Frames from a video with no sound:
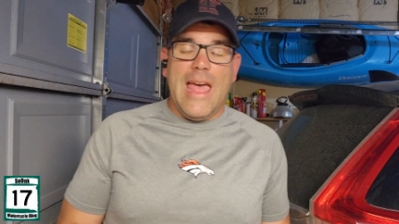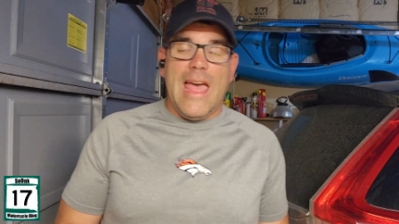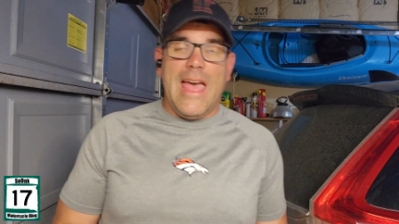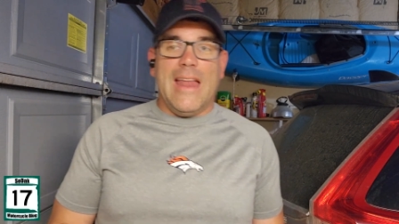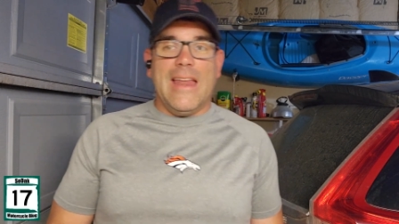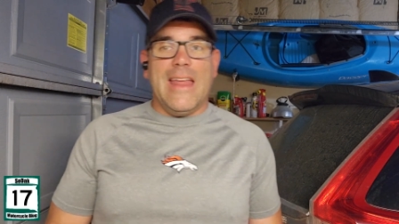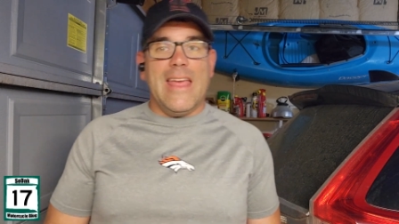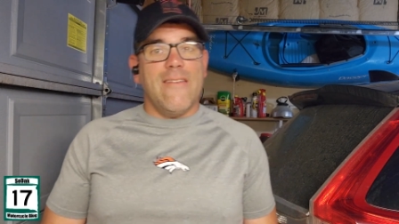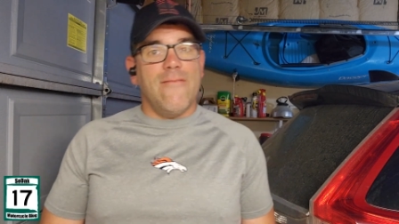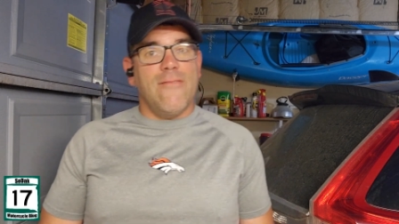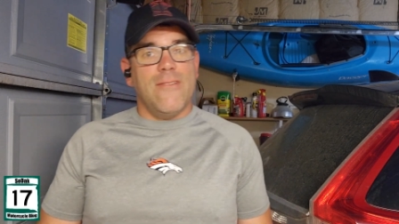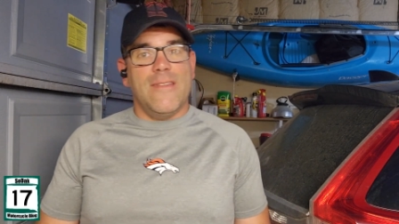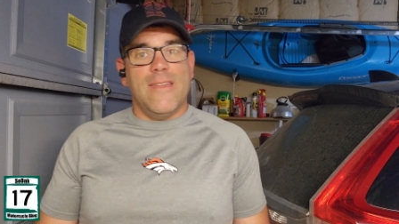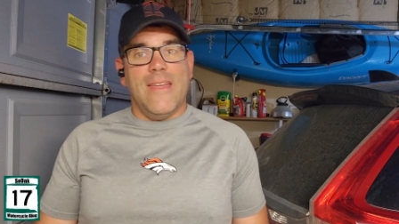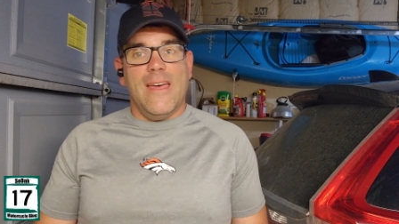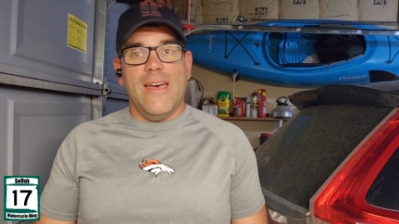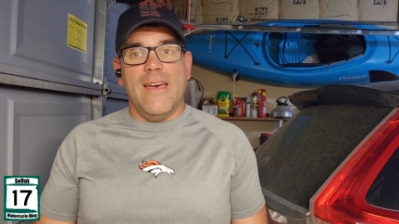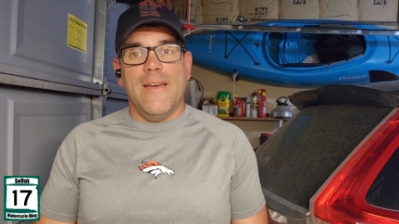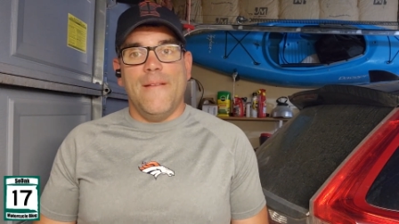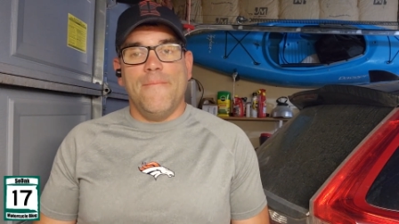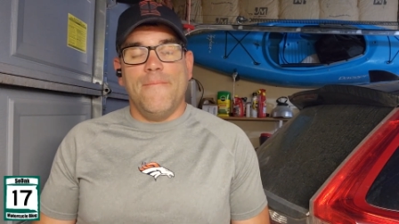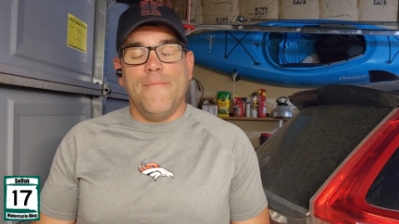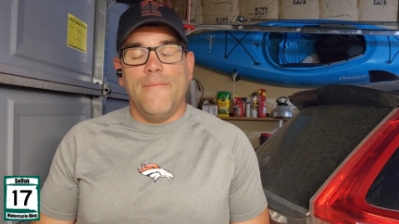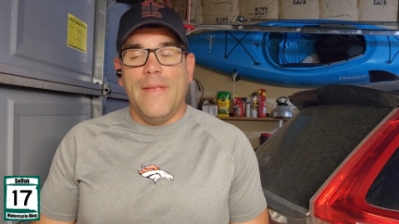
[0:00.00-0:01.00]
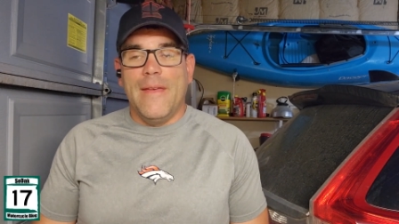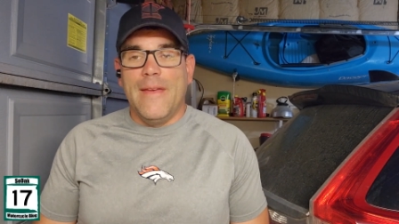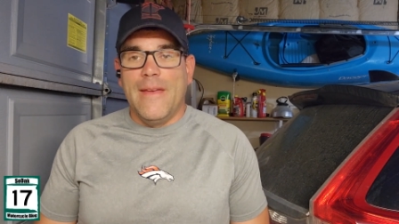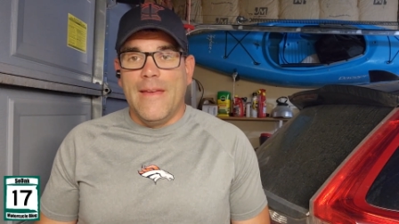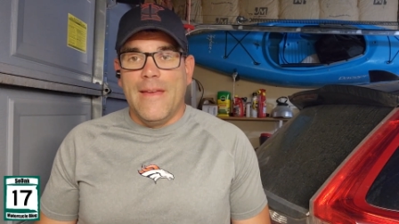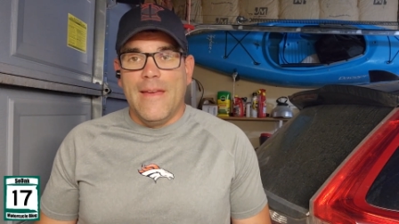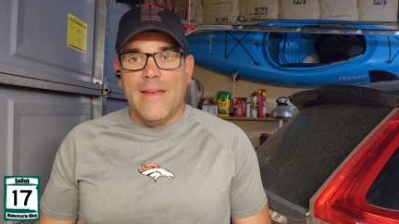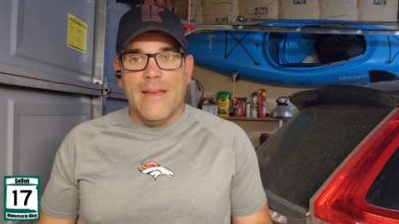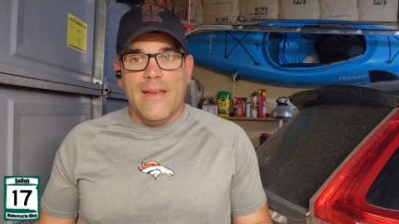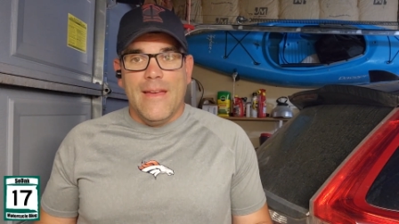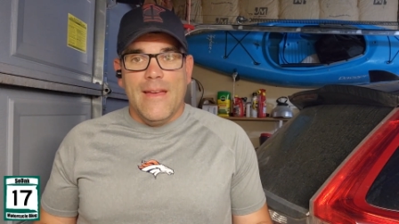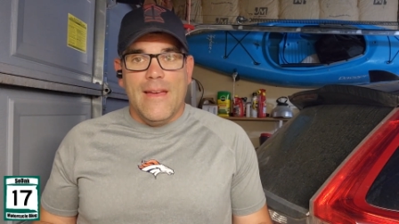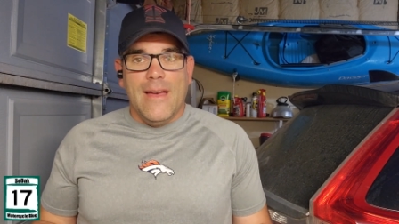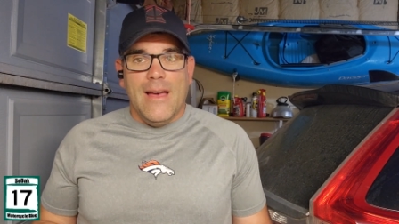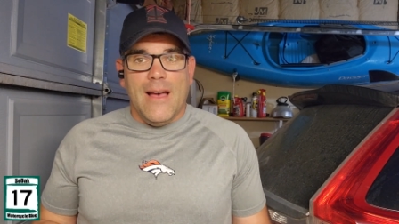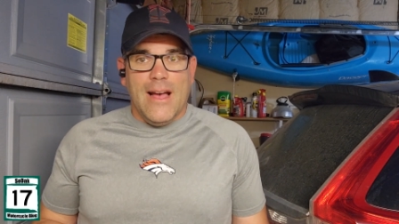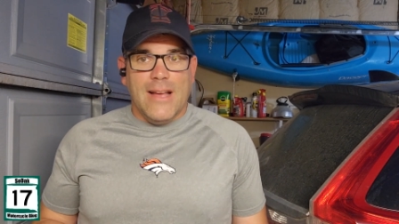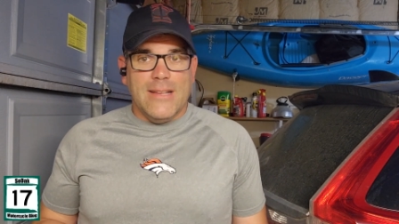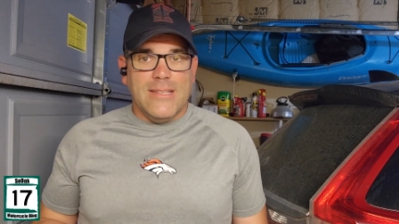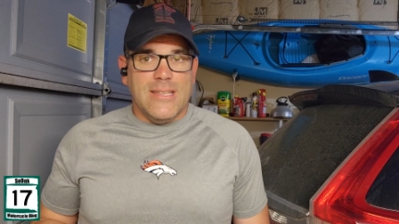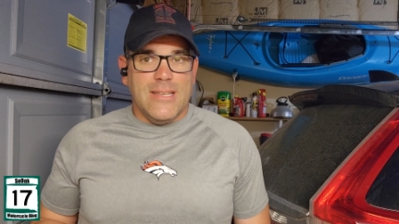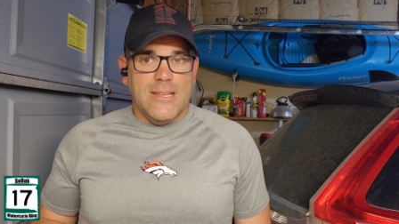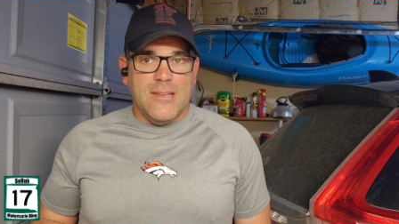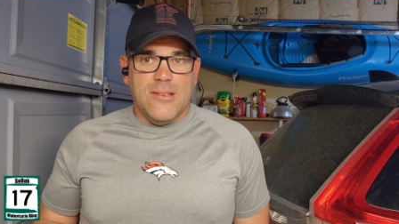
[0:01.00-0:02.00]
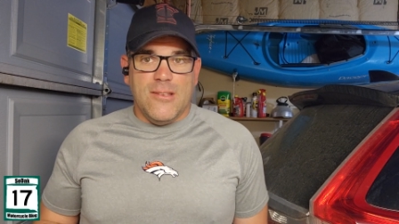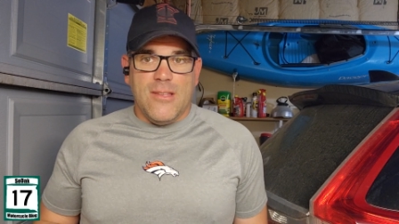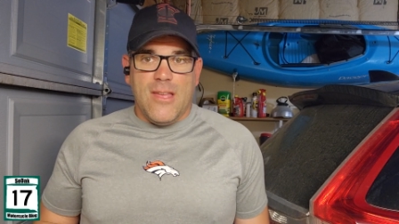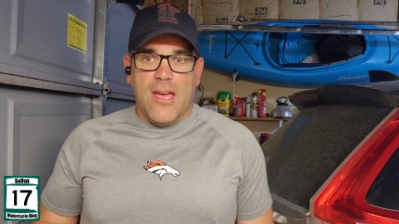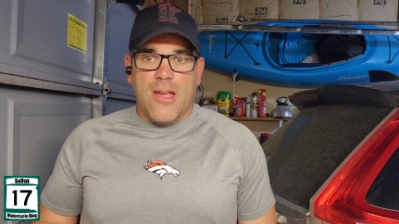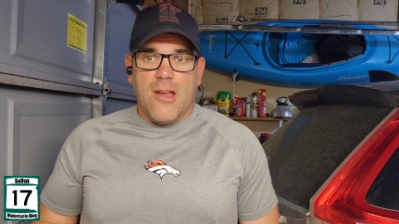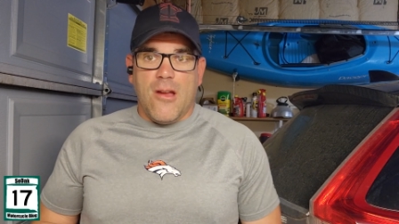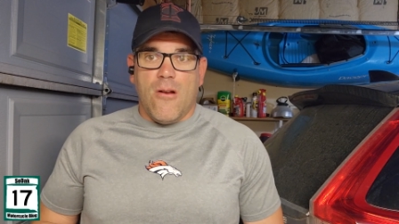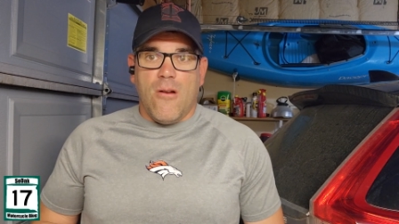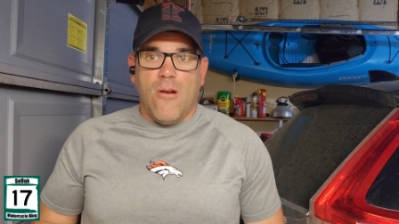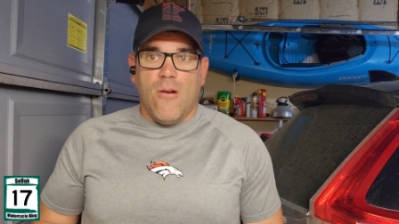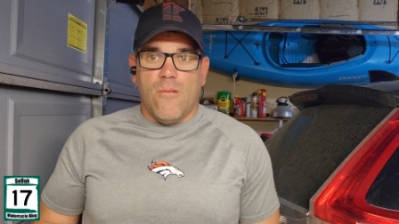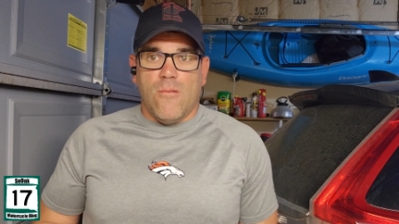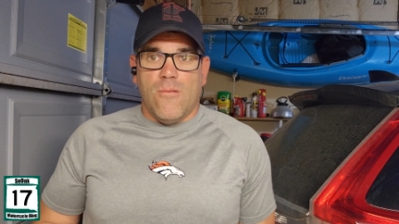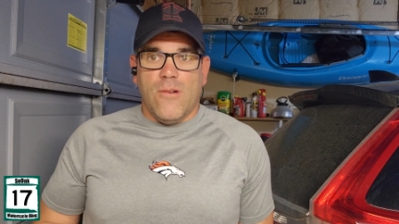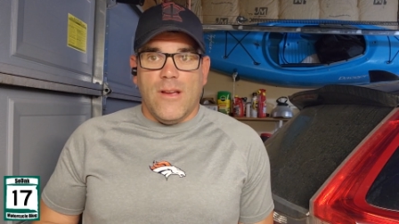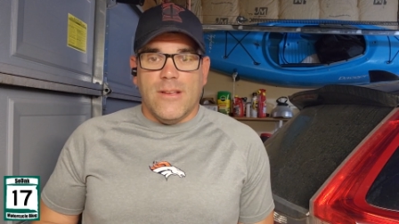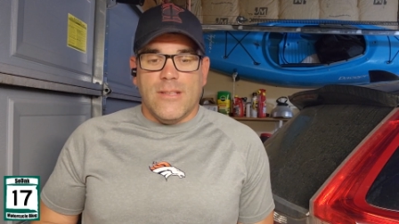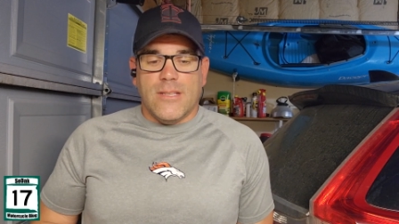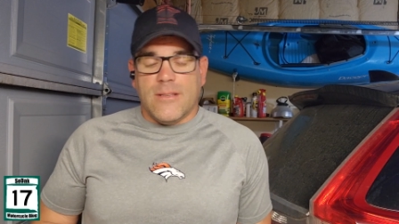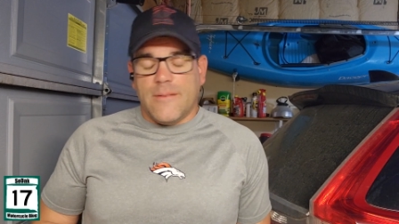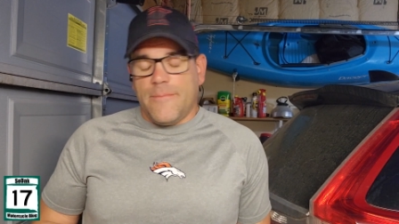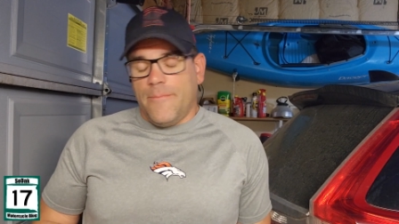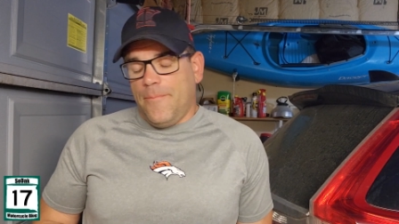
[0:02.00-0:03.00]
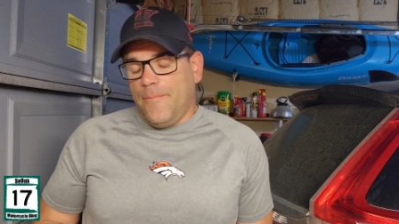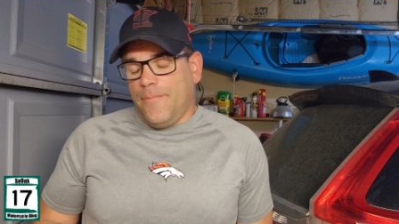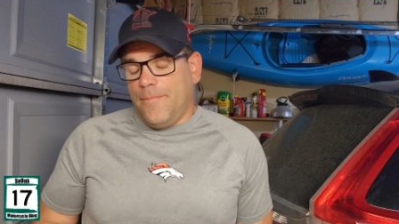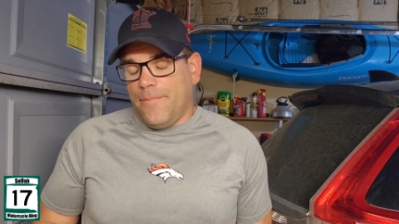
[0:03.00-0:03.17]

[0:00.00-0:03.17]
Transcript: and even then, I say do that at your own risk.